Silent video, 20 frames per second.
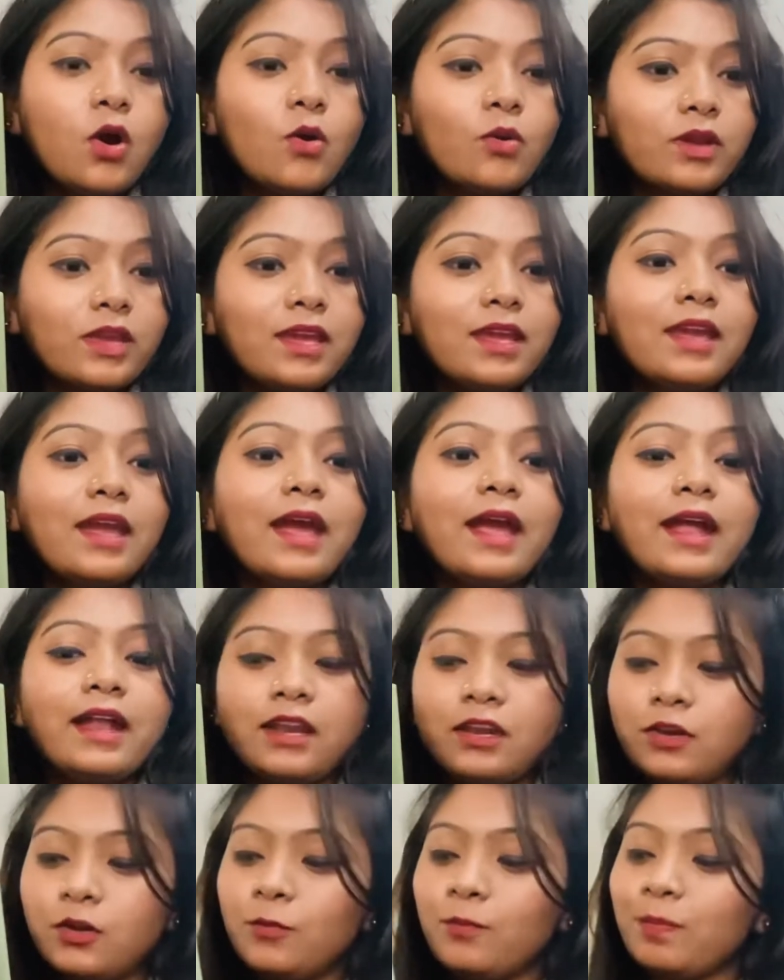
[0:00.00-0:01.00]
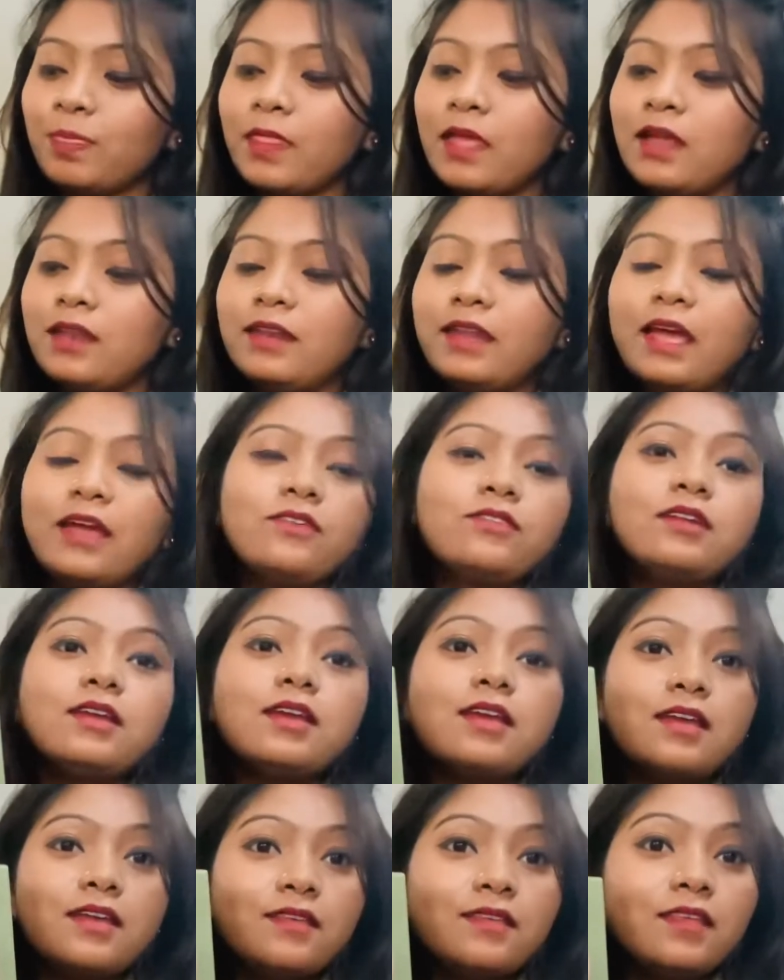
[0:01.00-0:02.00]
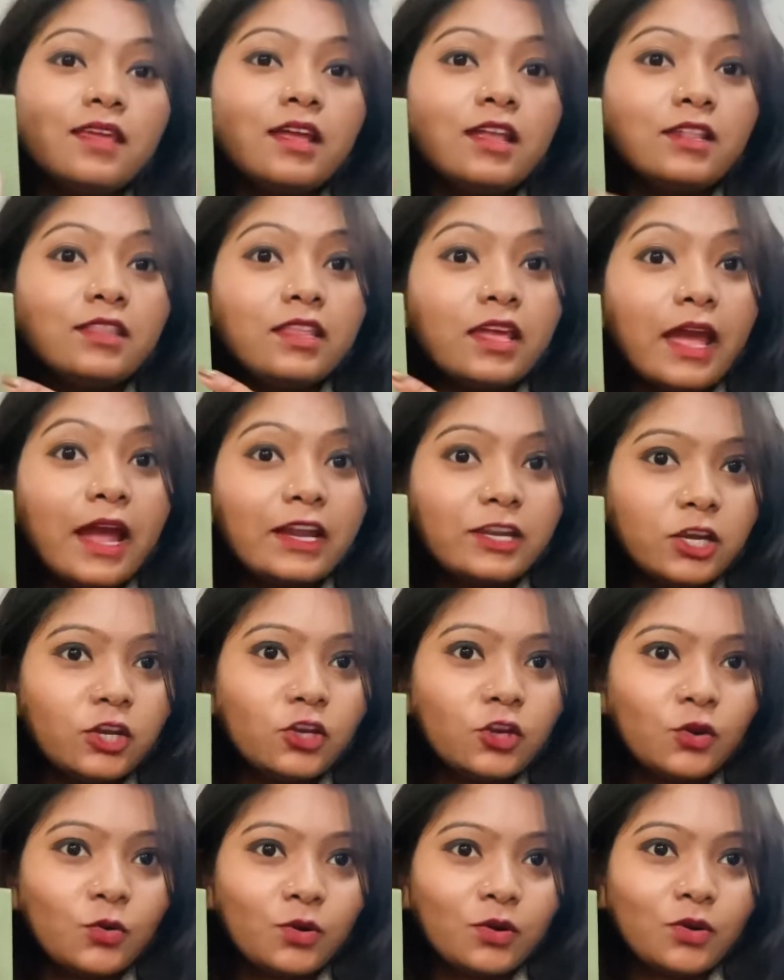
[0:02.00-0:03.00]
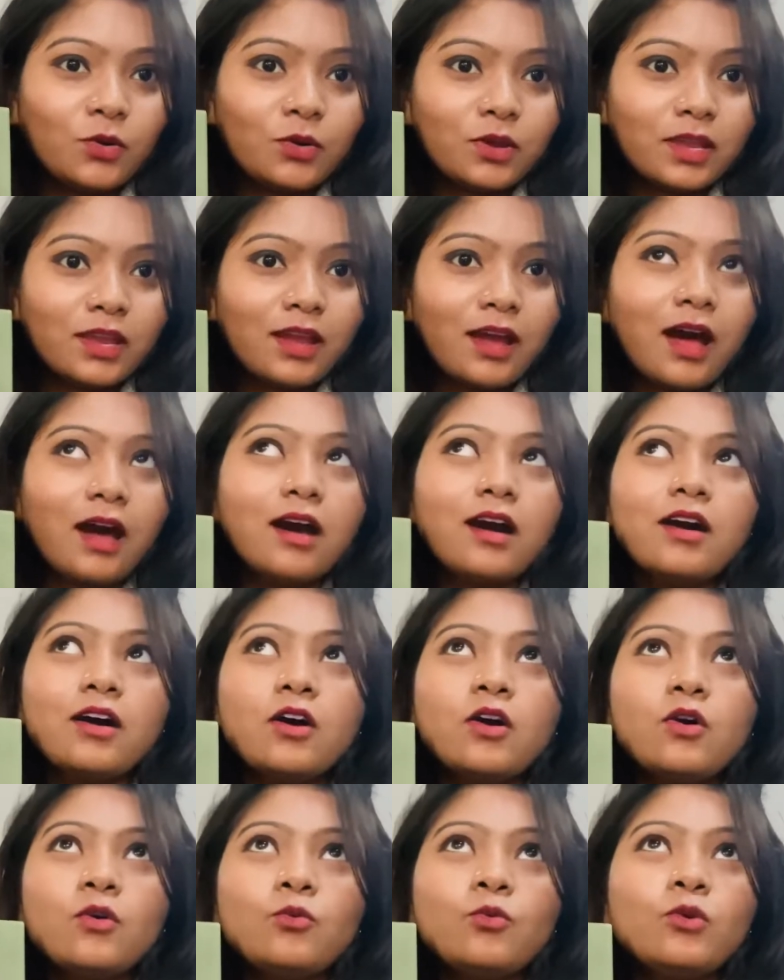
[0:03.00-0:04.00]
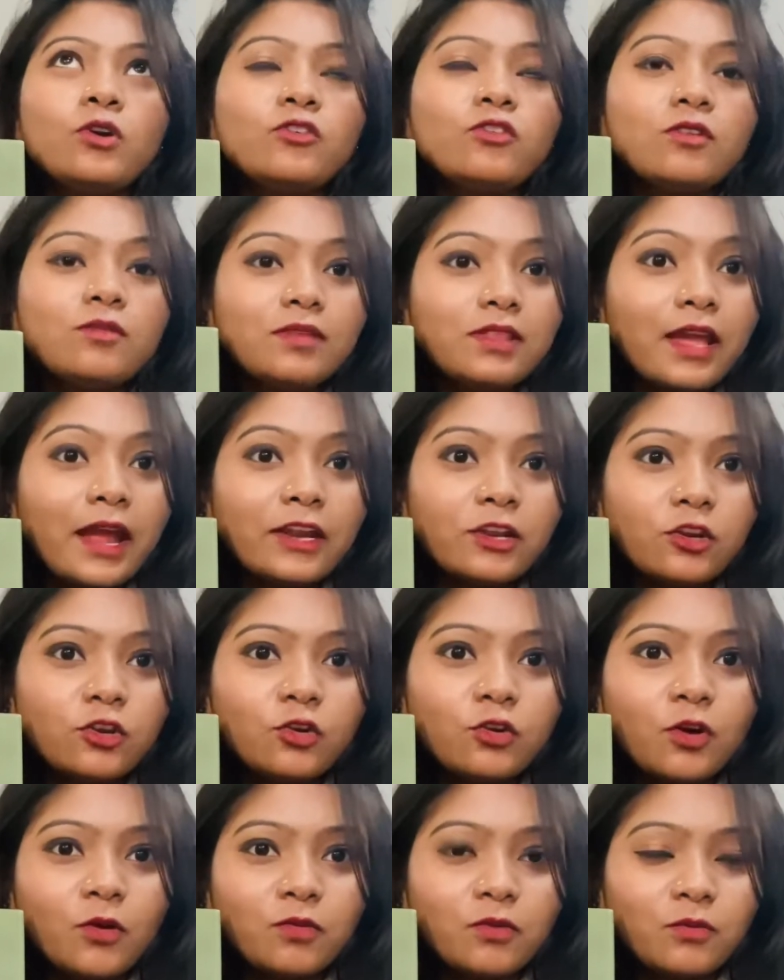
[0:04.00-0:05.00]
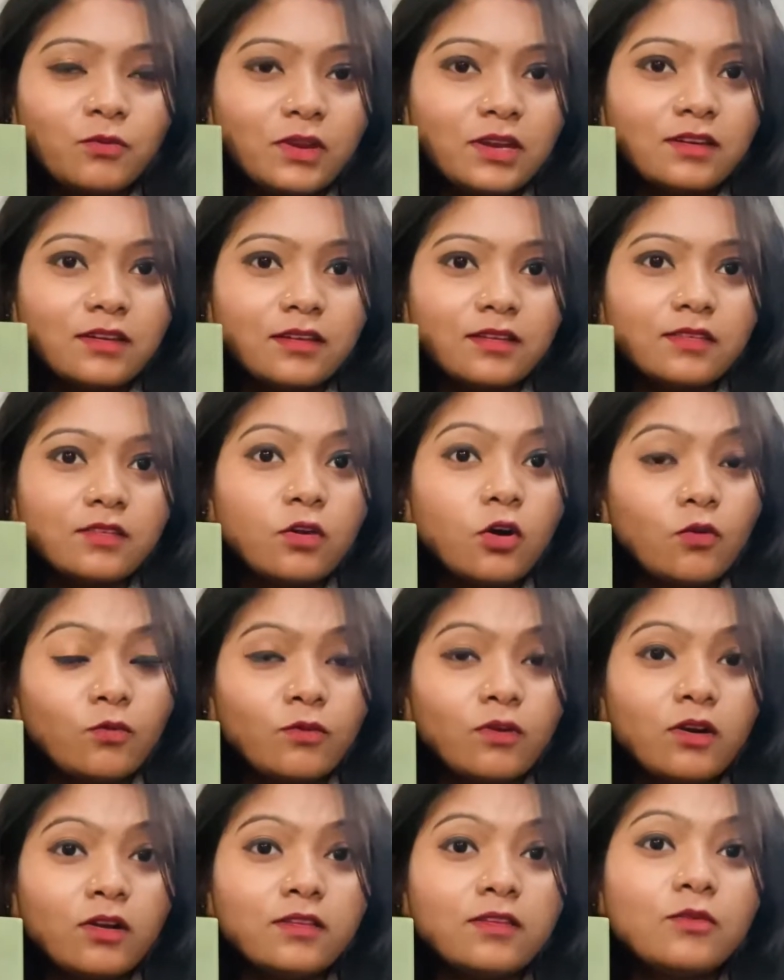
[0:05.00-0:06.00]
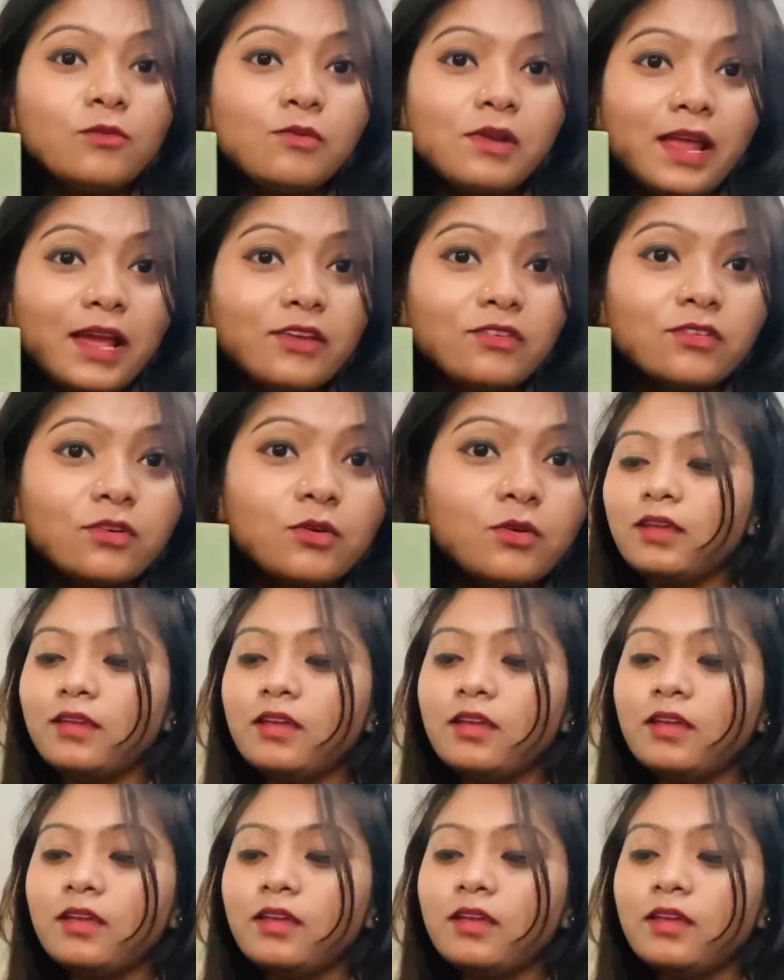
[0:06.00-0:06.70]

Okay, and next is the attitude. Okay, uh, what should be the attitude of the fetus? Of course, flexed.